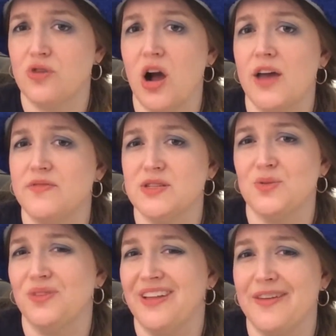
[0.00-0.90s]
drives. It's
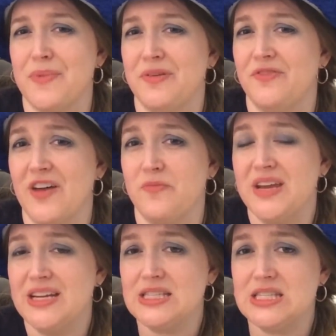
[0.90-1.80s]
only like maybe 5
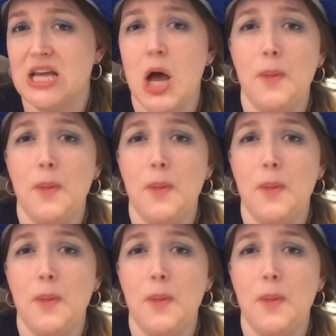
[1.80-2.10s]
minutes.